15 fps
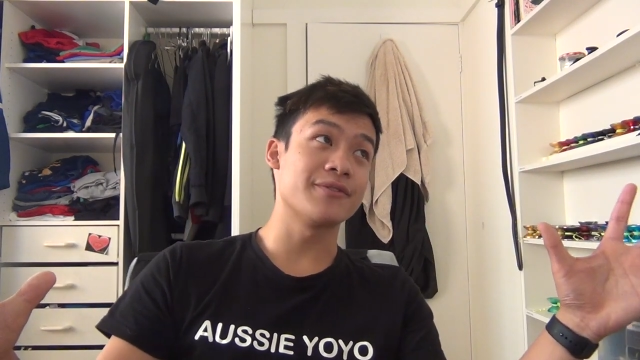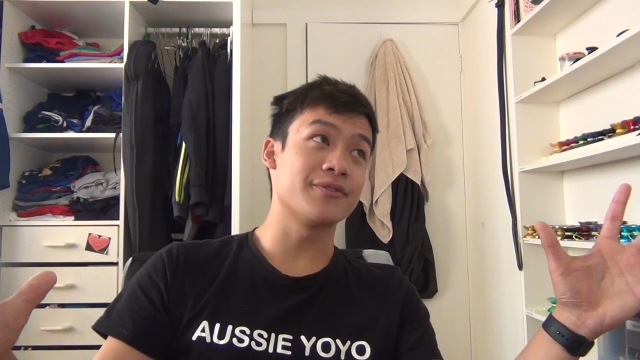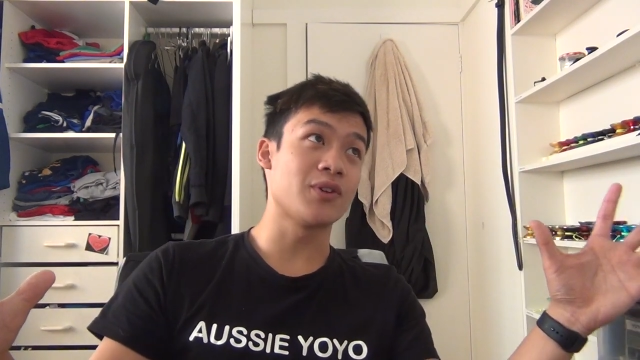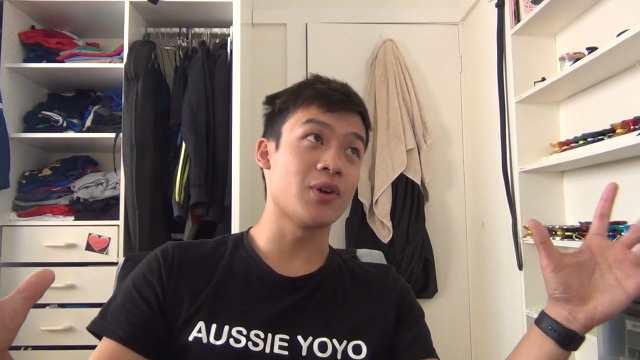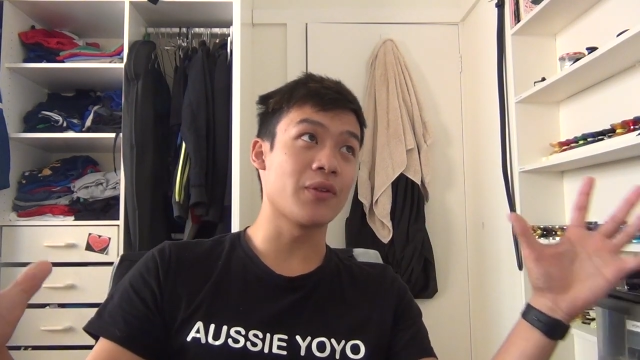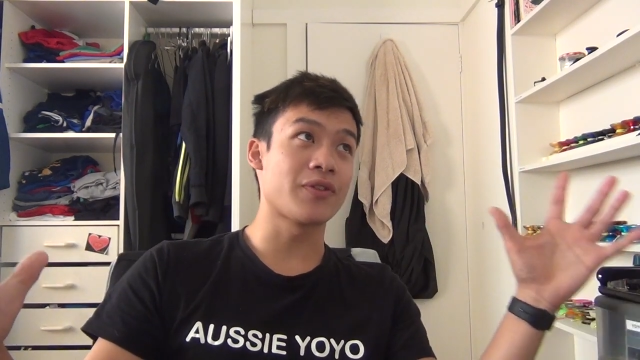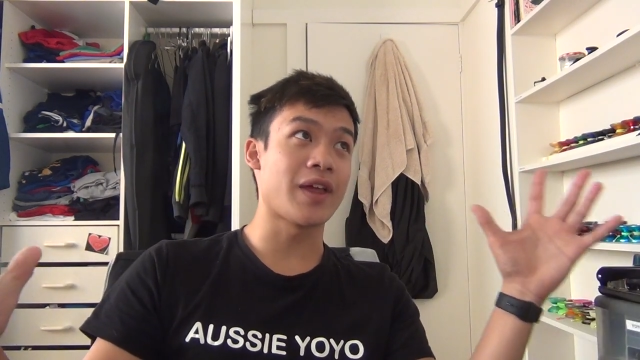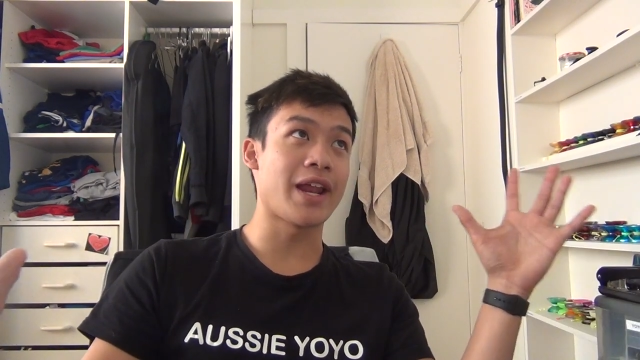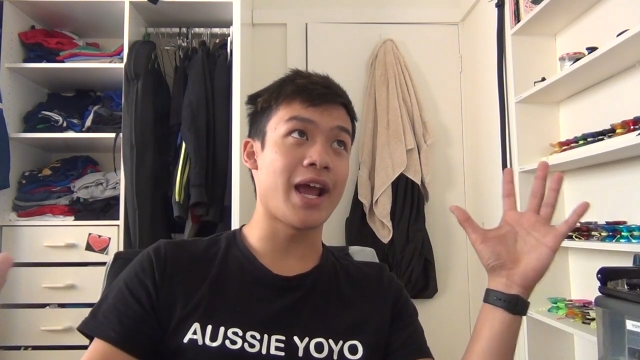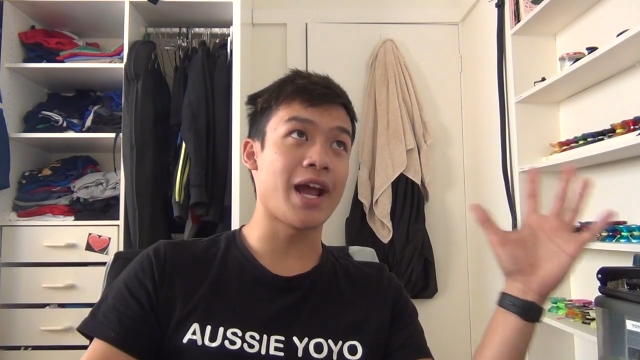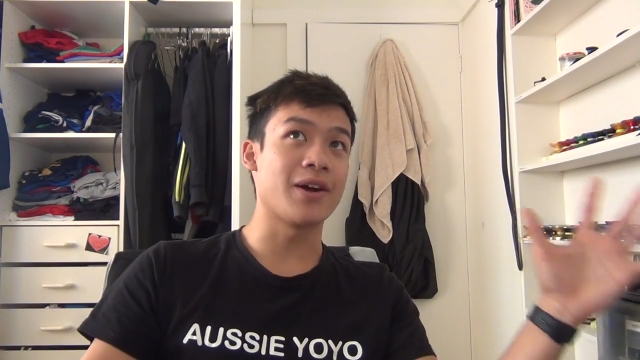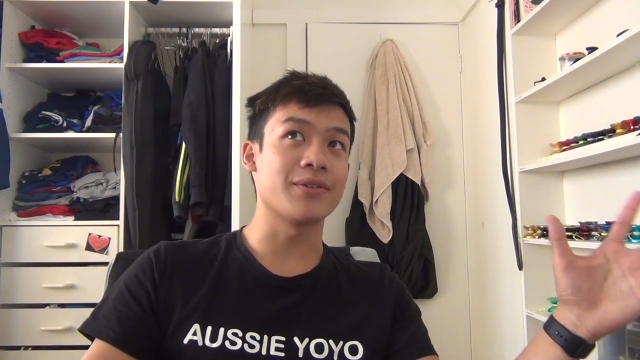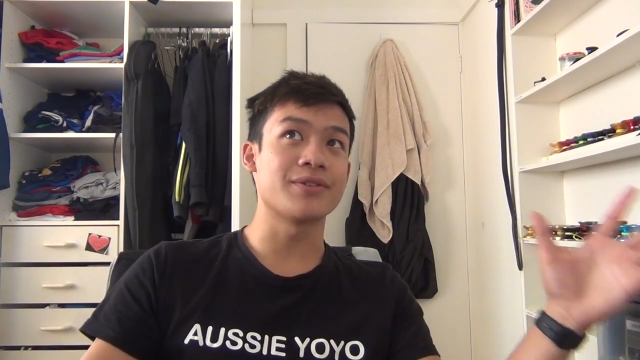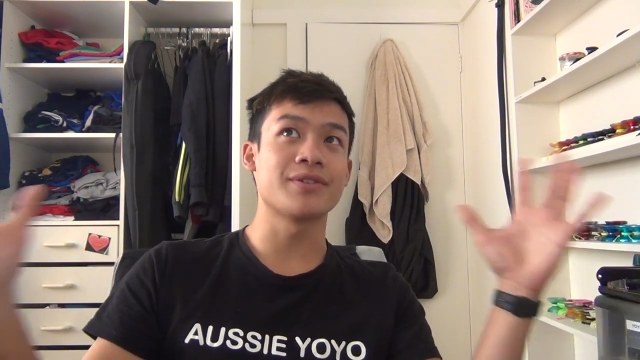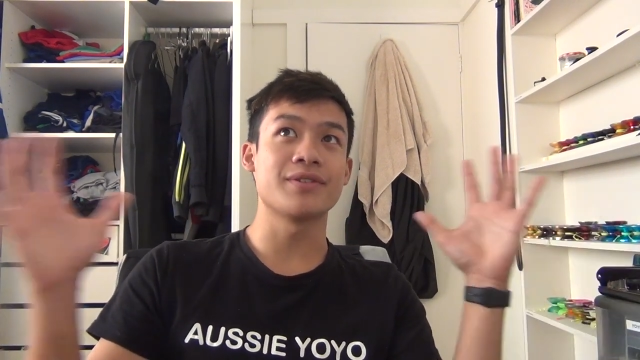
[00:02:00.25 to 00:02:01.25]
of got that
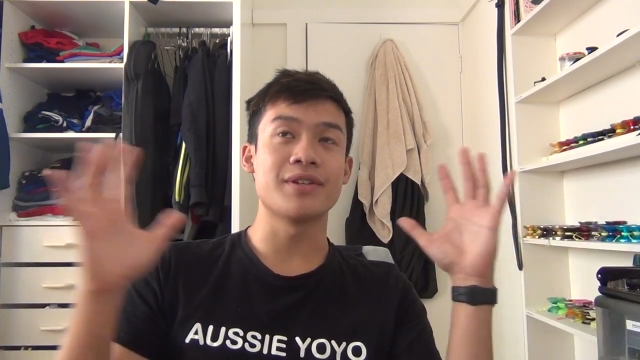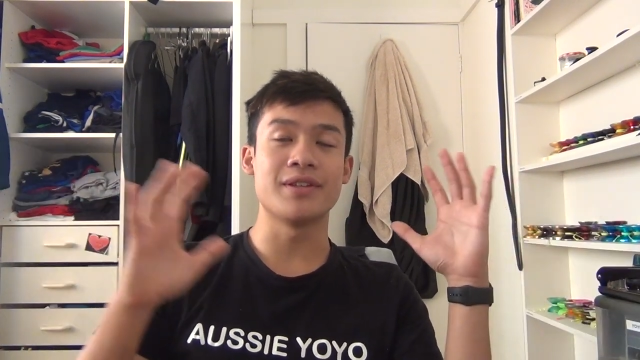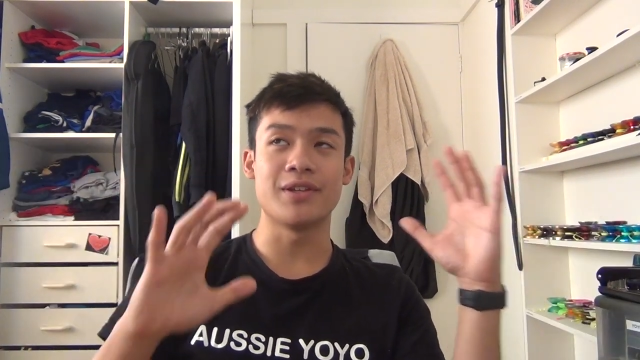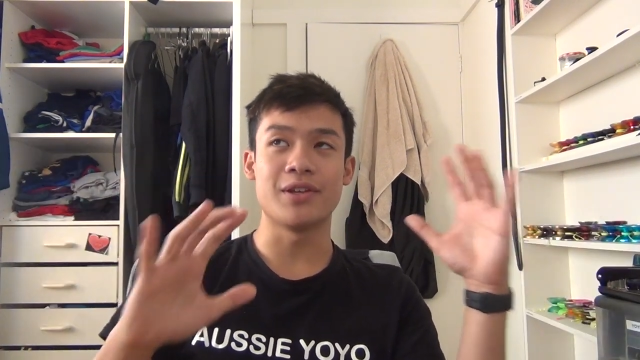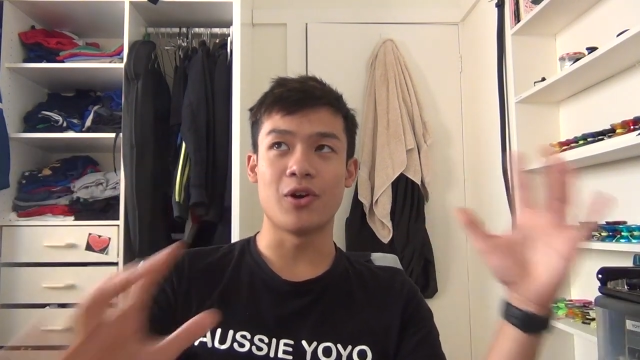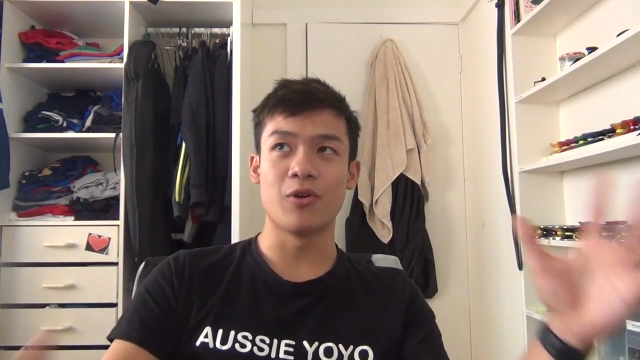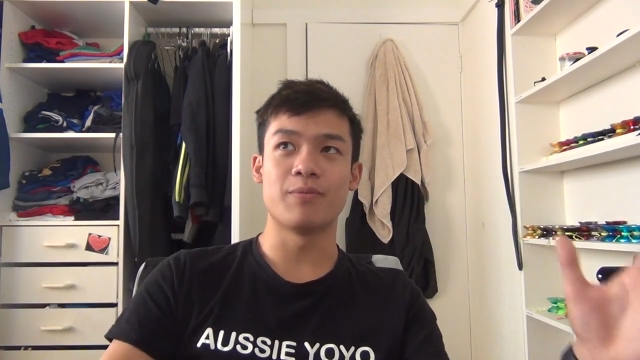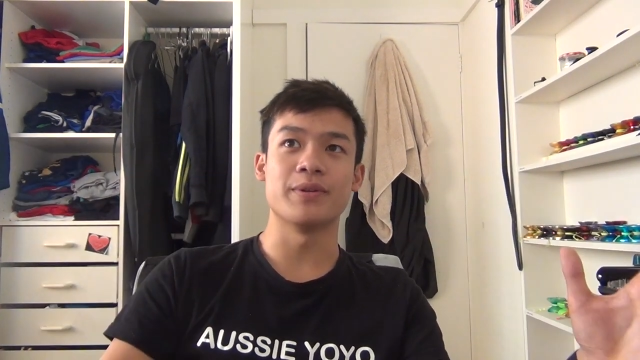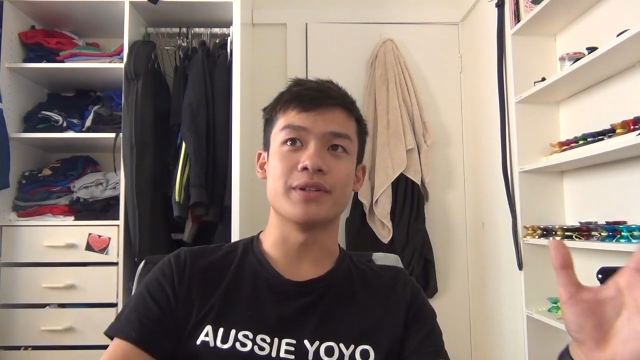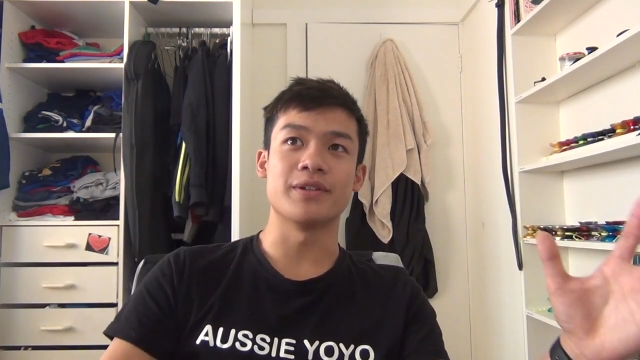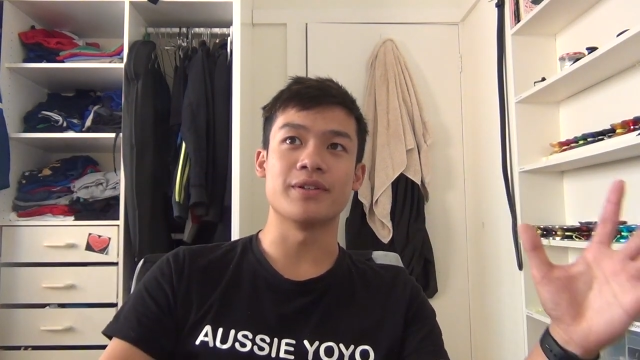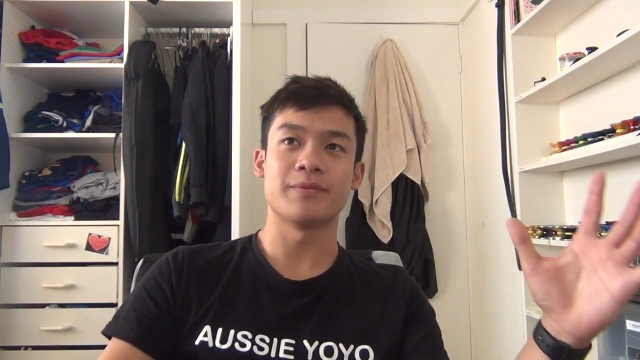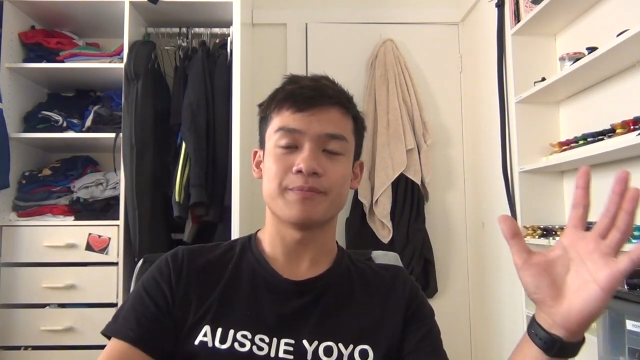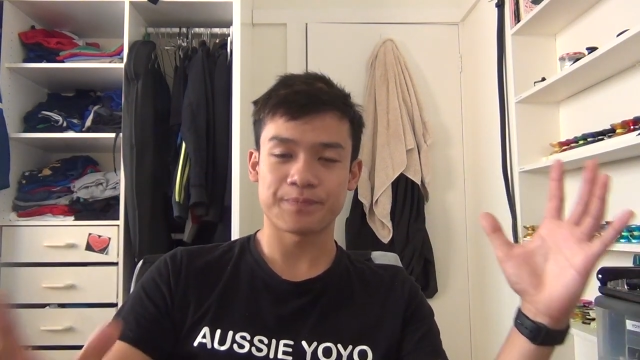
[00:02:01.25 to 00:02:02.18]
out in the open,